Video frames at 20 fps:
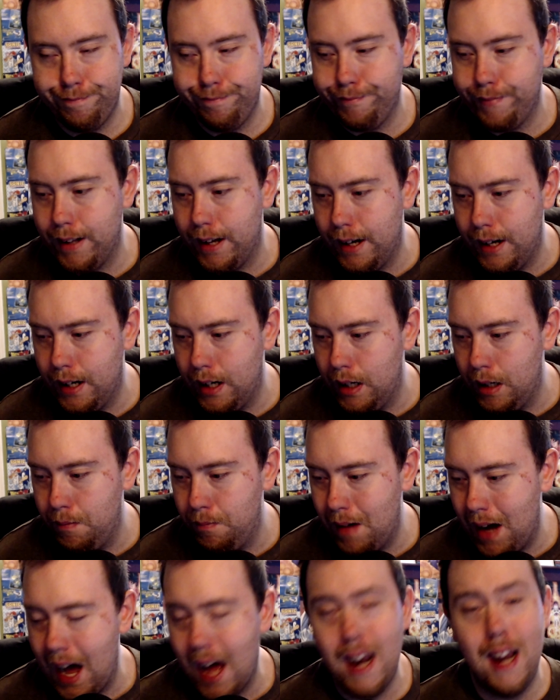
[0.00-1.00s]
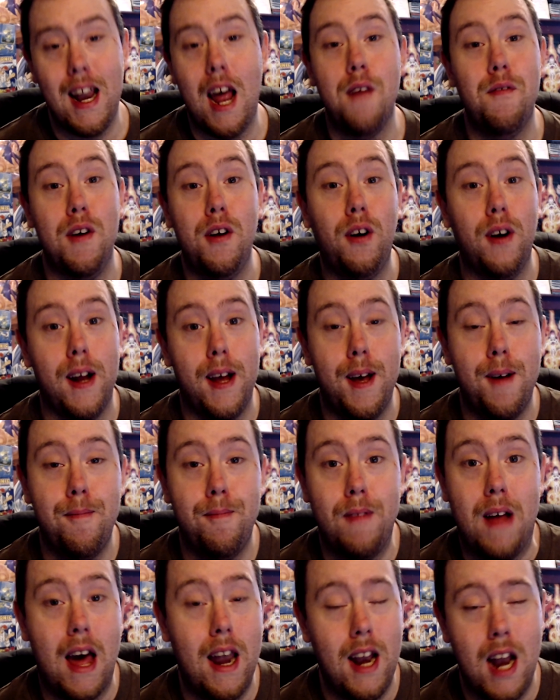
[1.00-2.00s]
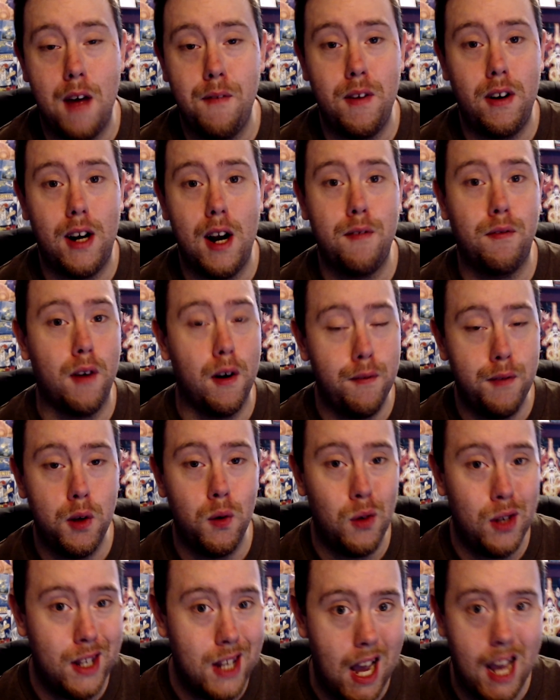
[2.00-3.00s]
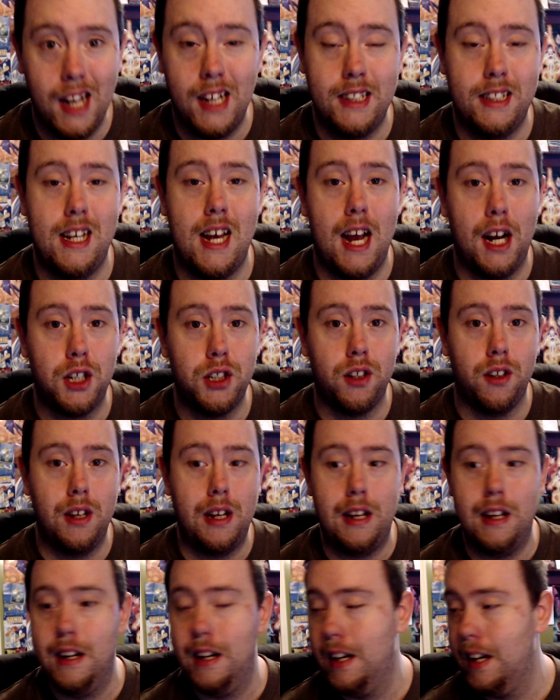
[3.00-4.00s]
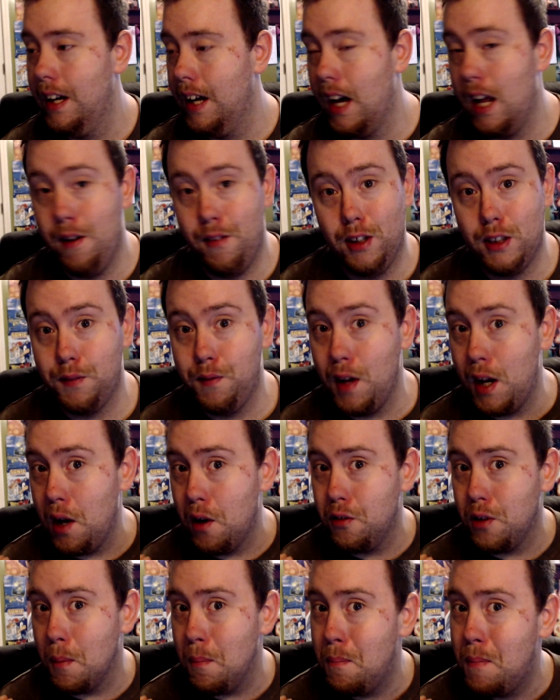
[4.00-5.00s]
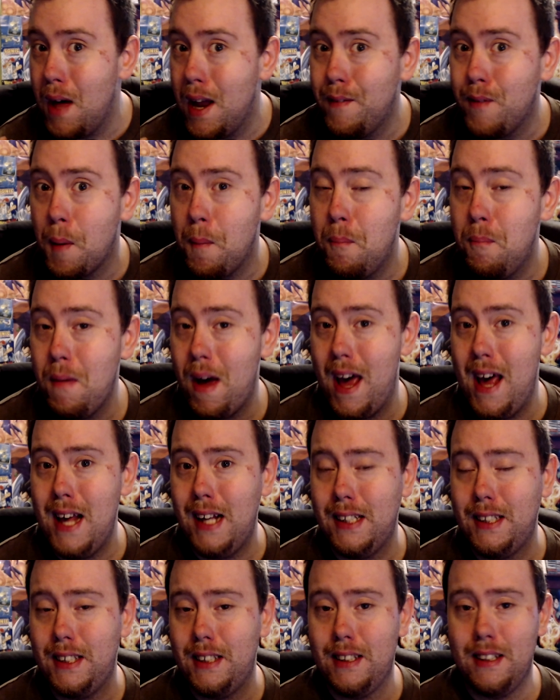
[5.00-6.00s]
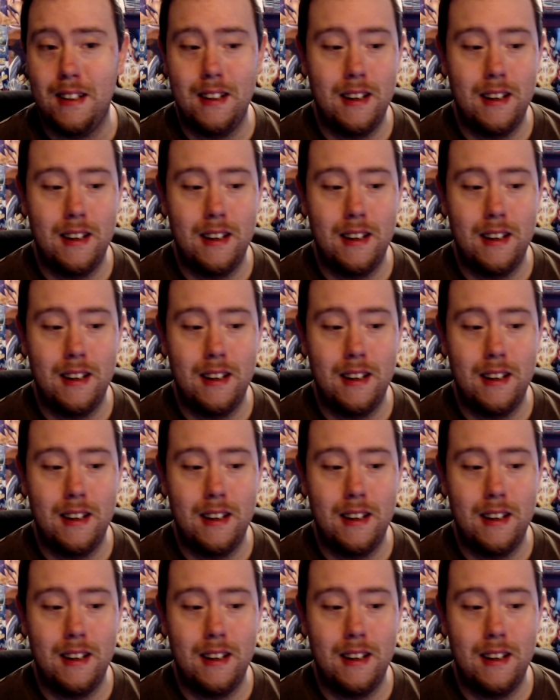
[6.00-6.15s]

I didn't have internet. I didn't have internet for a few days, actually. You know, this video is a bit of a mess.